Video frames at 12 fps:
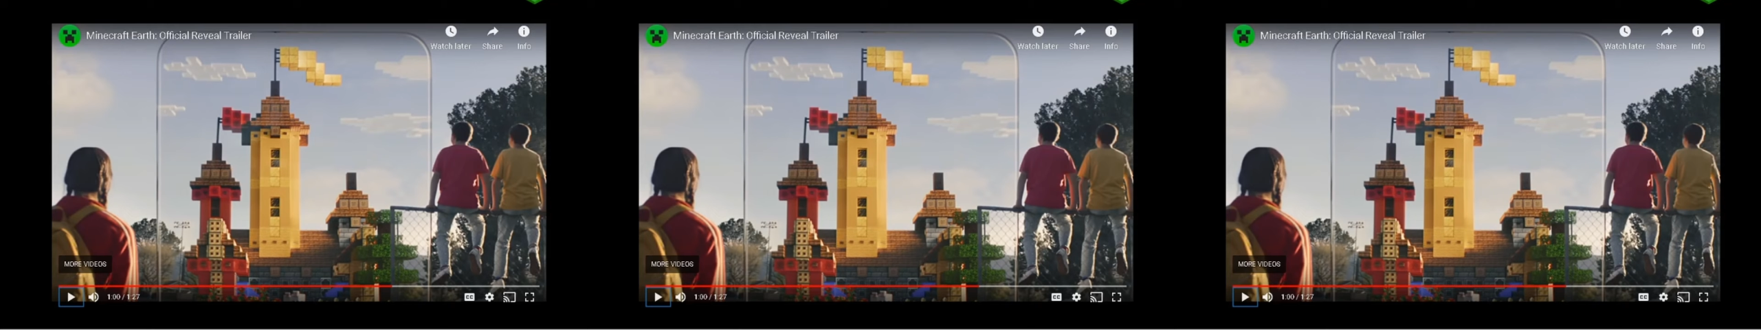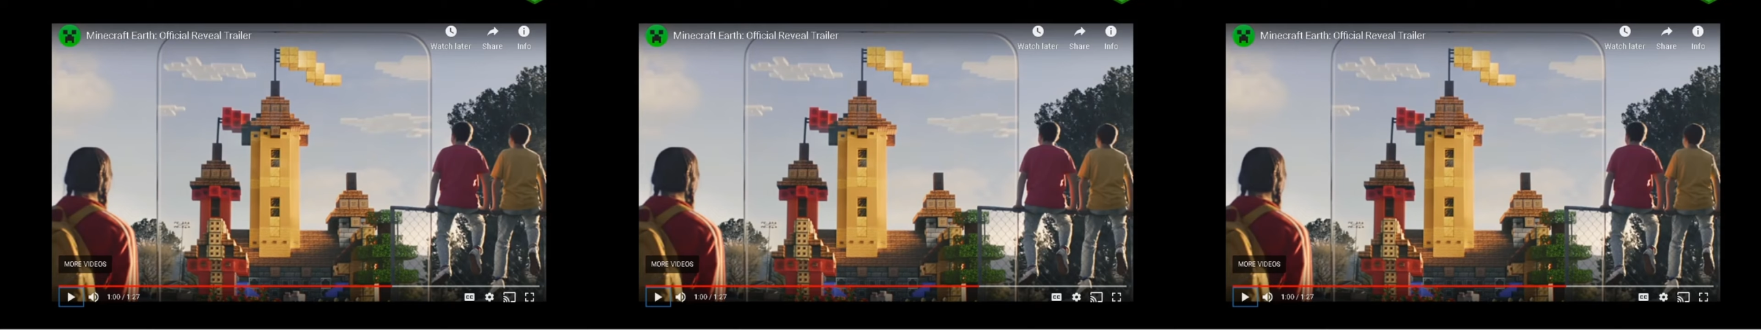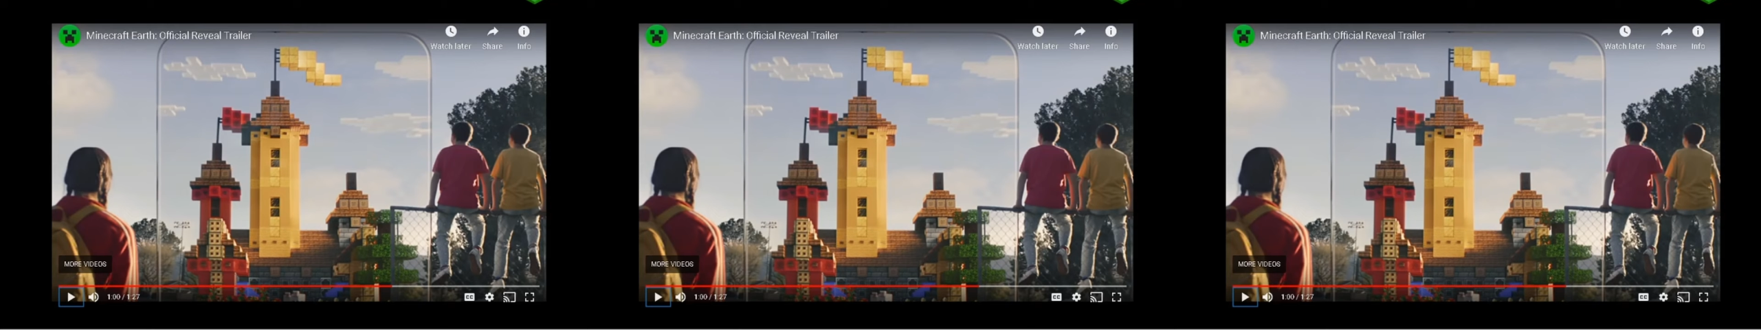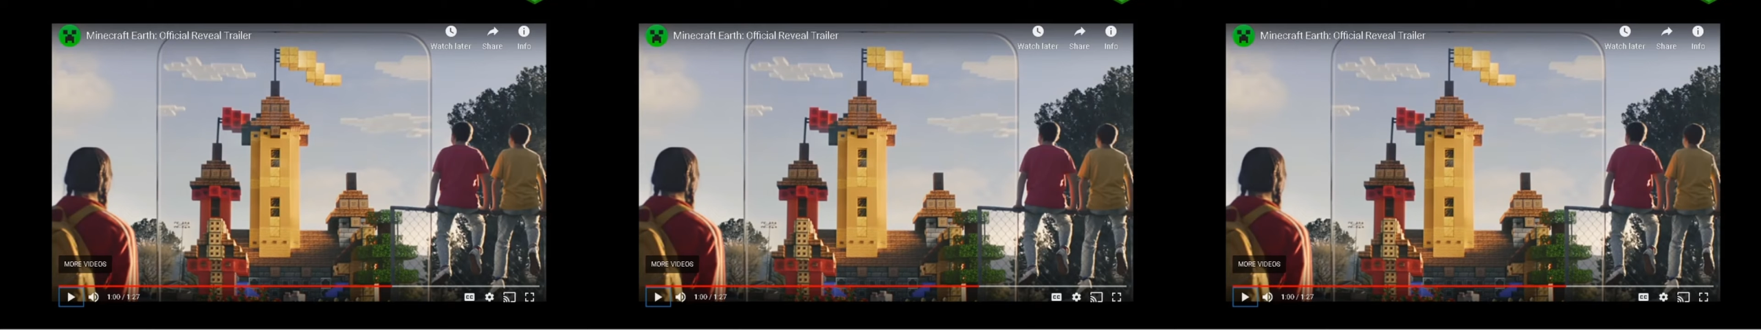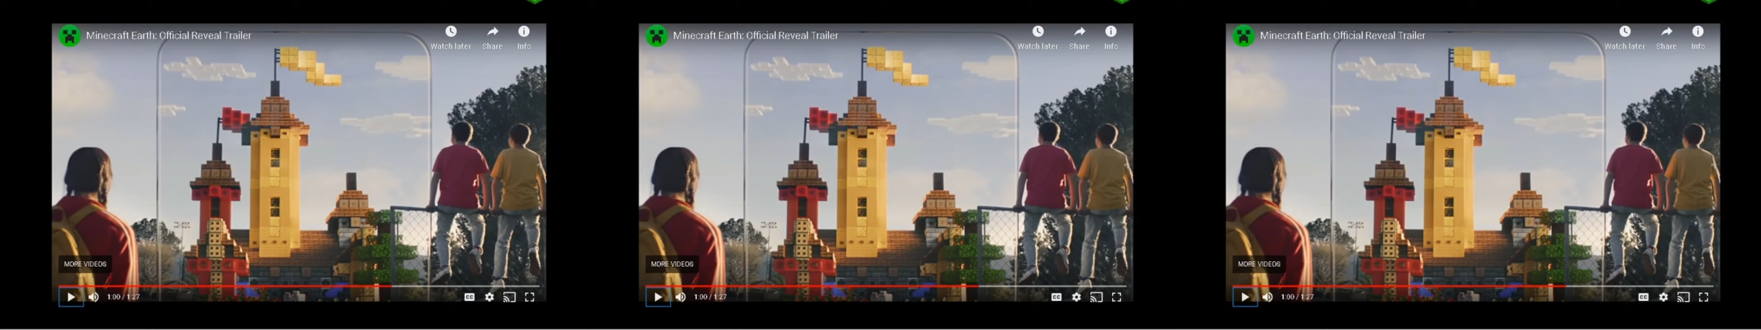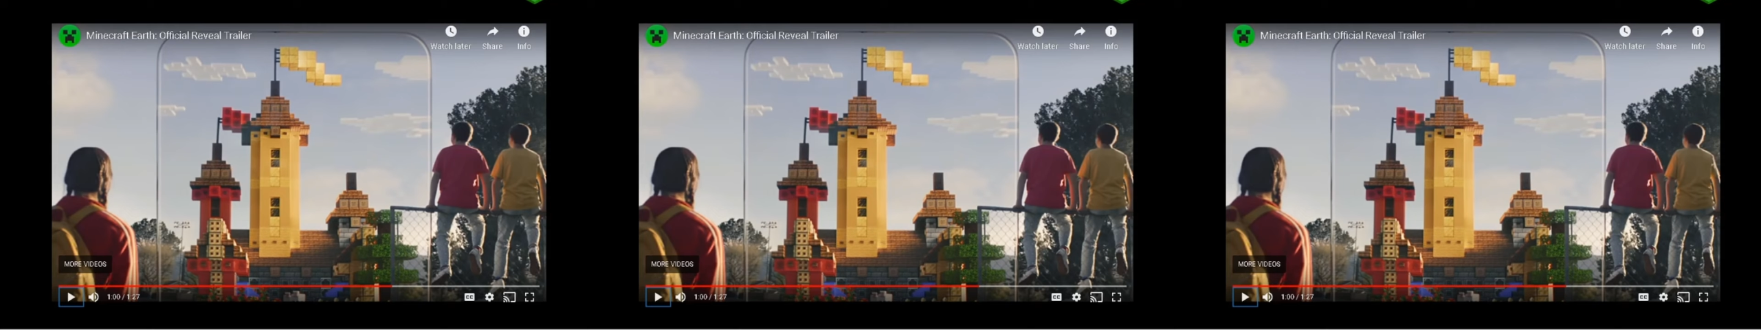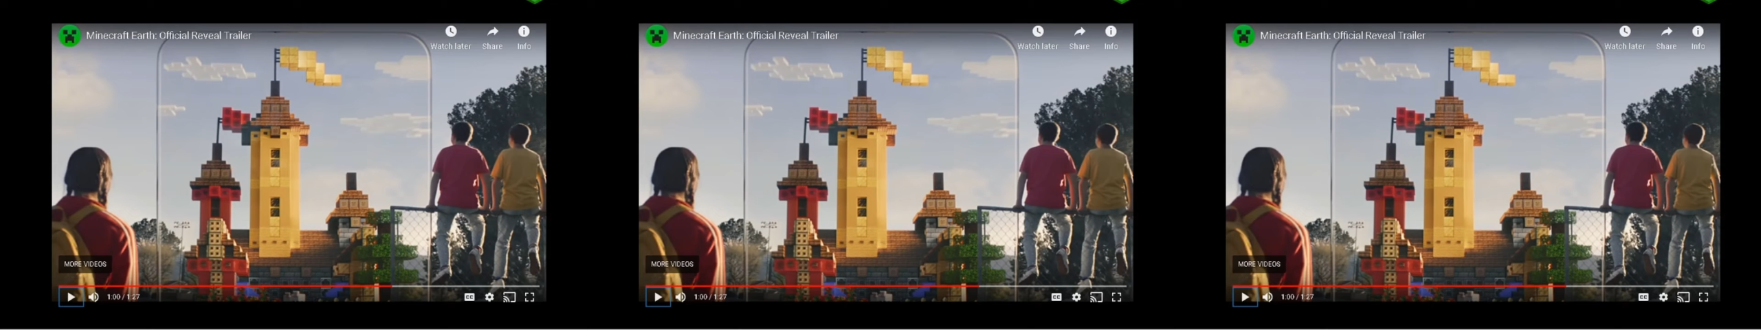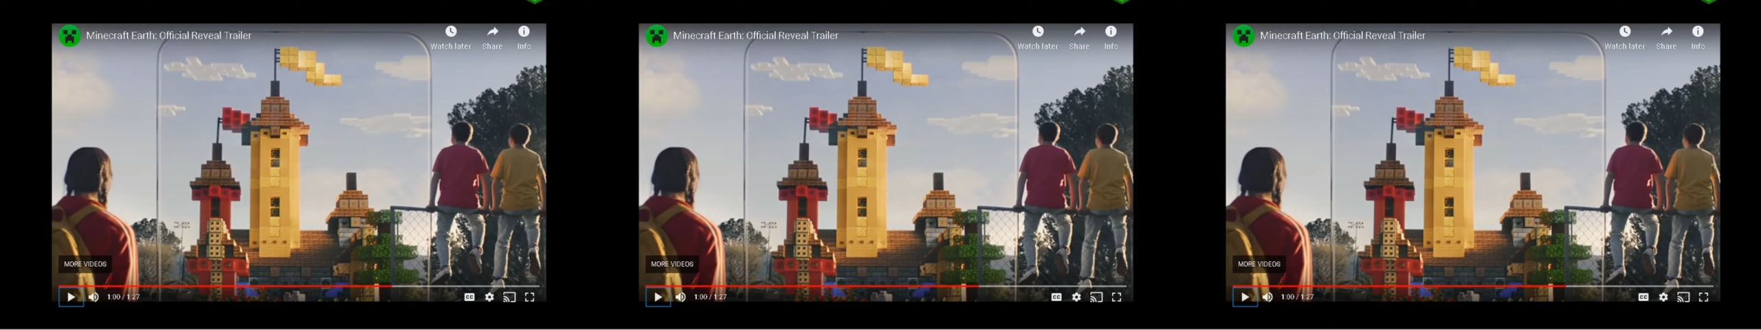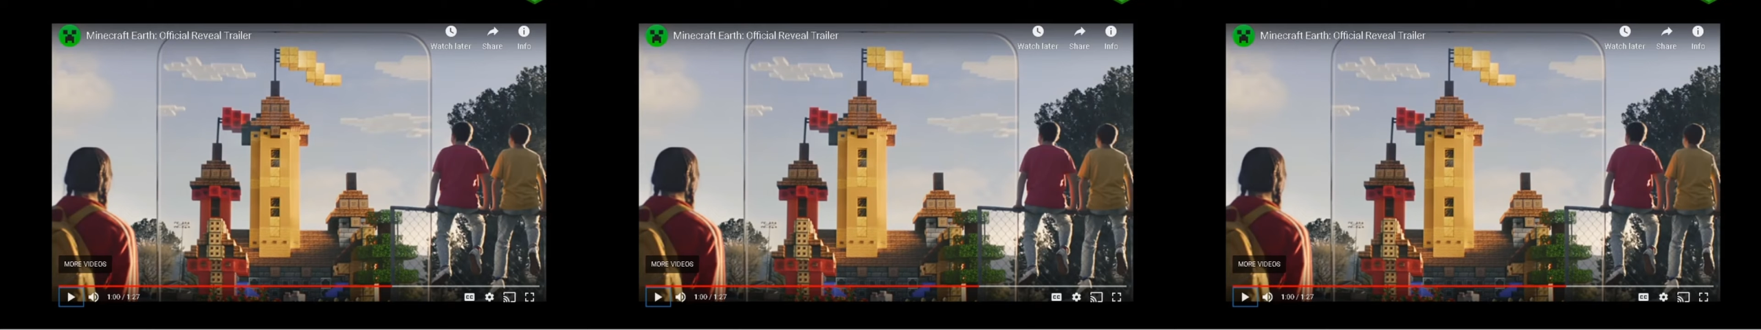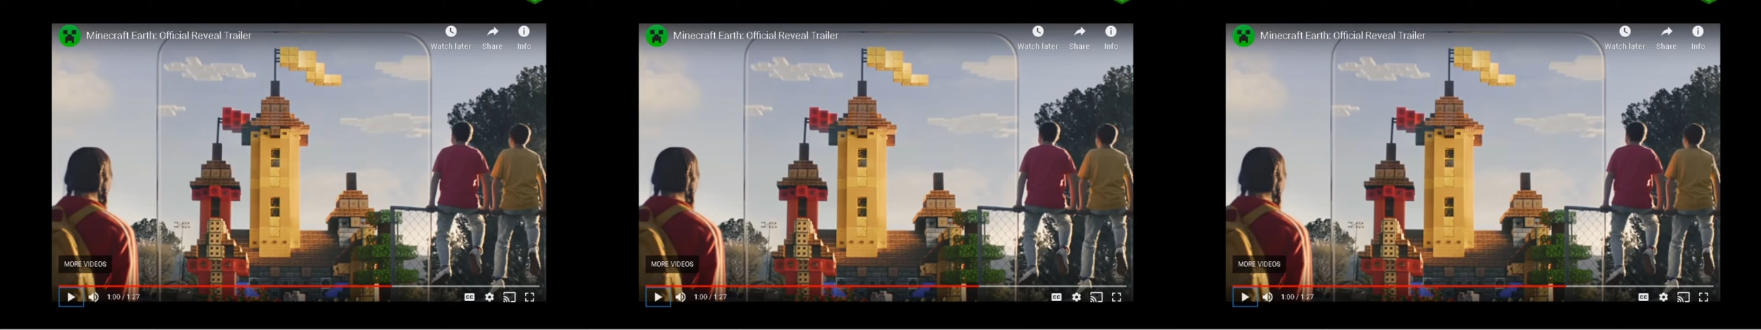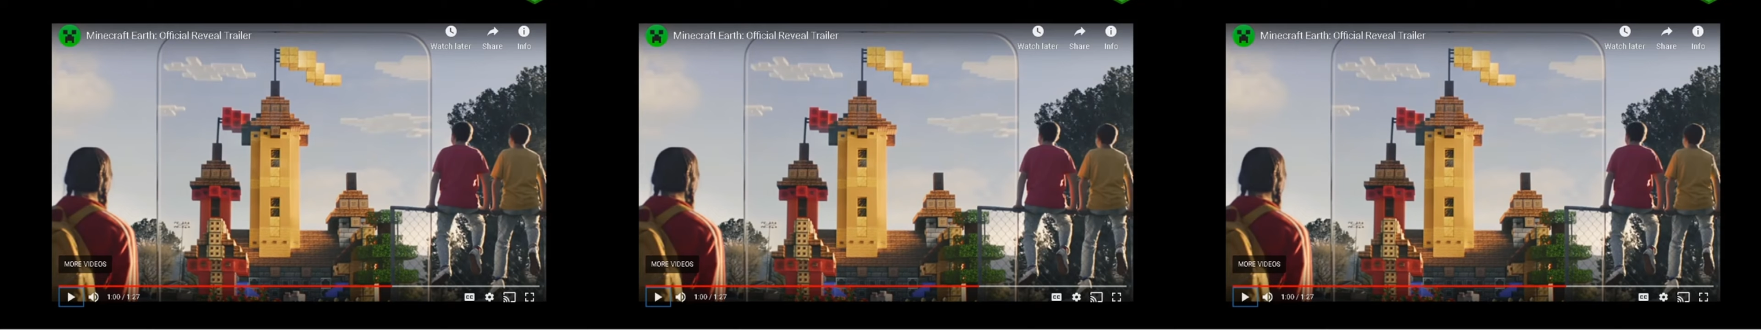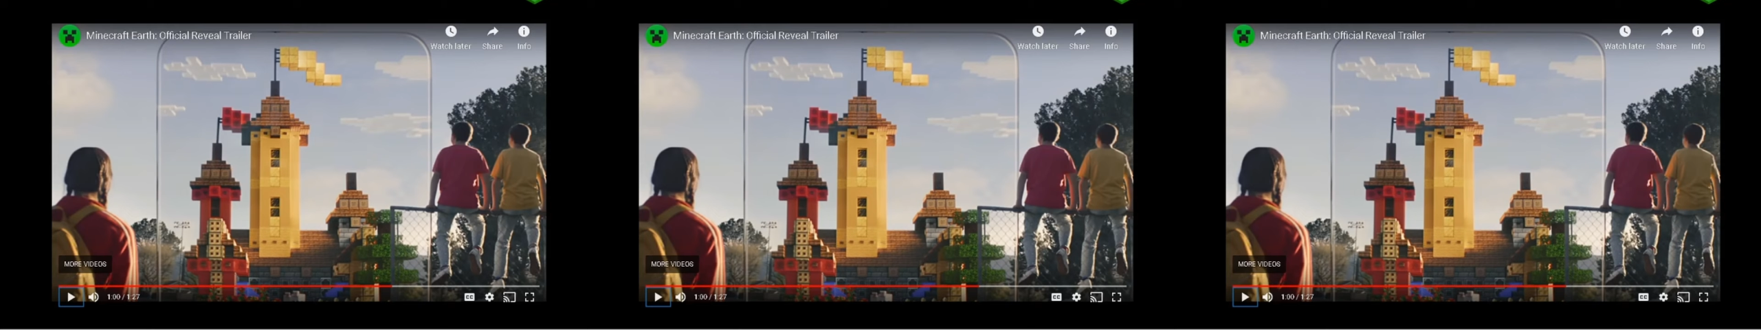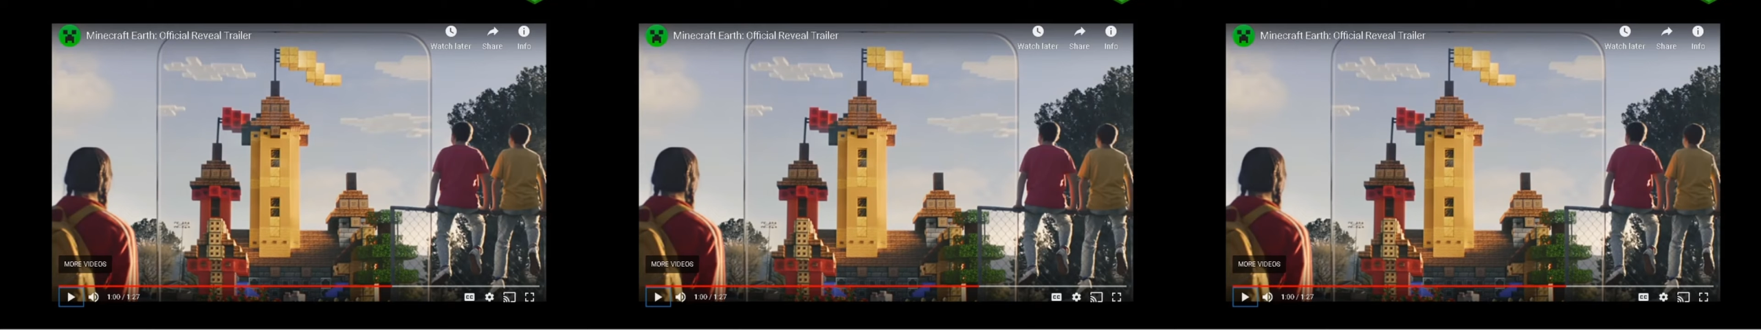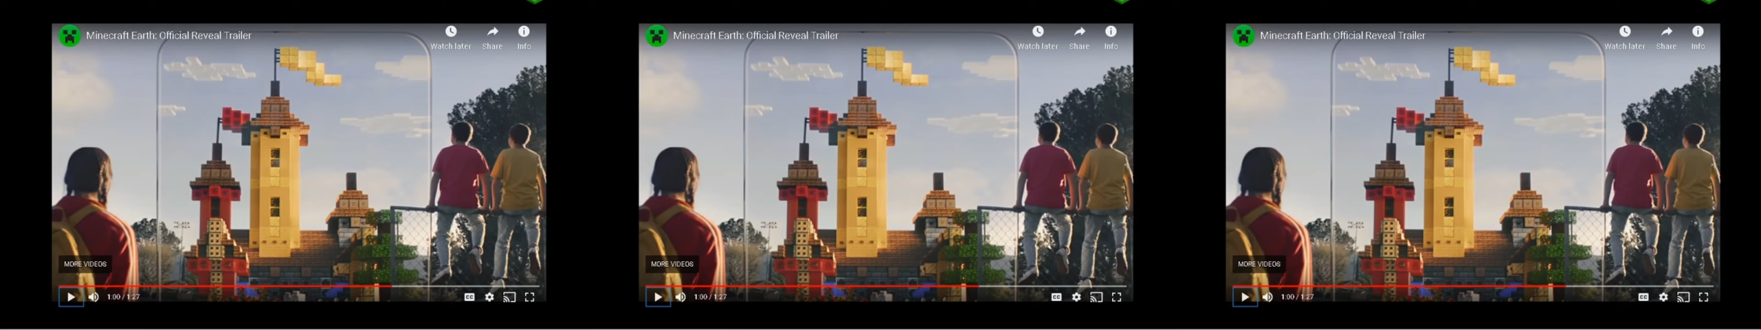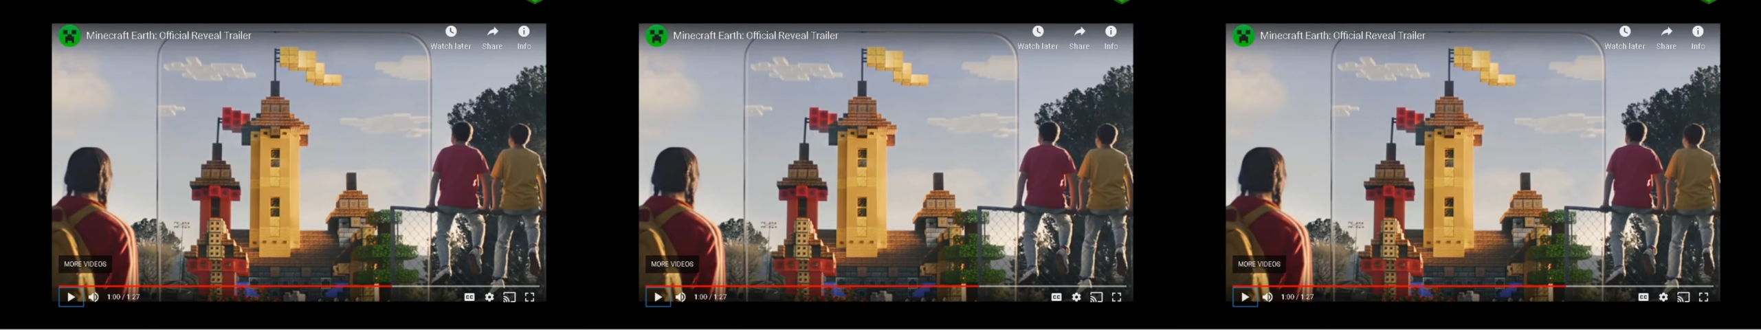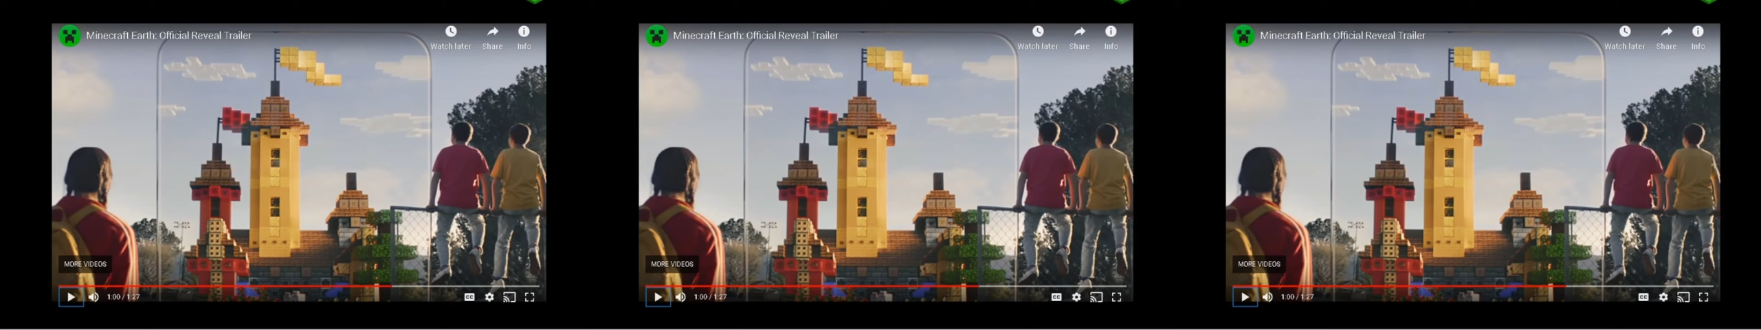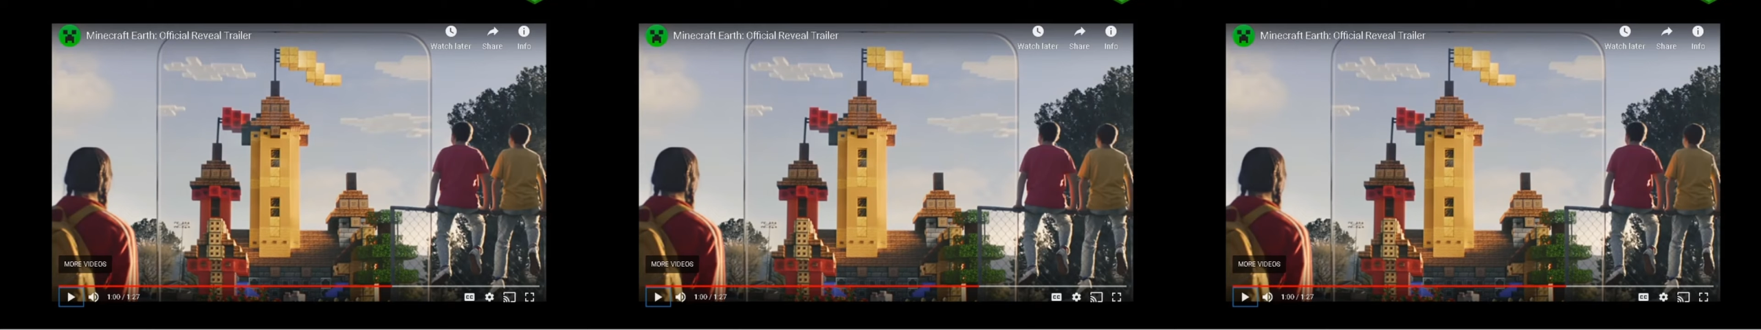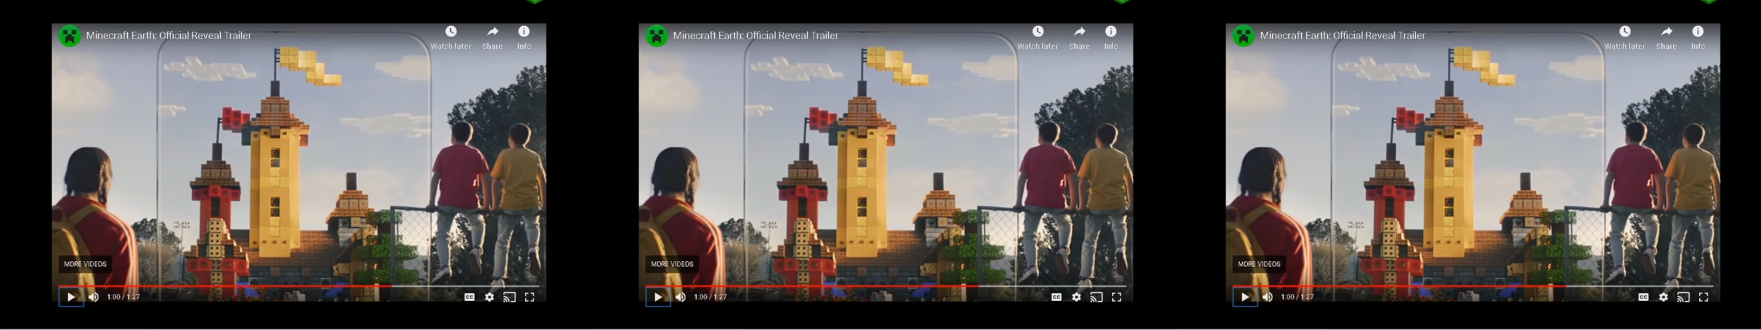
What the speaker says: (no speaker visible)